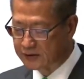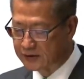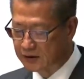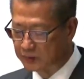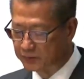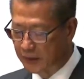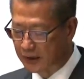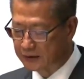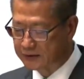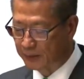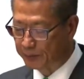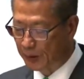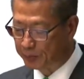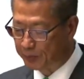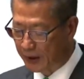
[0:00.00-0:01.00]
Guangdong
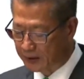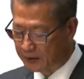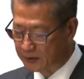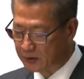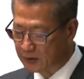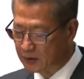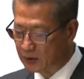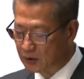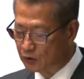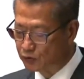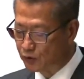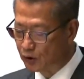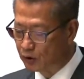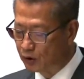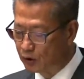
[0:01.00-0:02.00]
Provincial Government, and
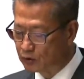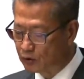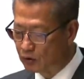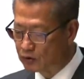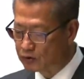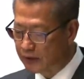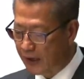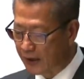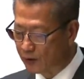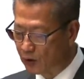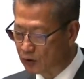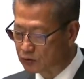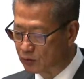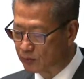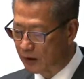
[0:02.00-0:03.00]
Shenzhen Municipal
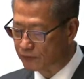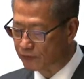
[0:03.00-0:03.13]
Government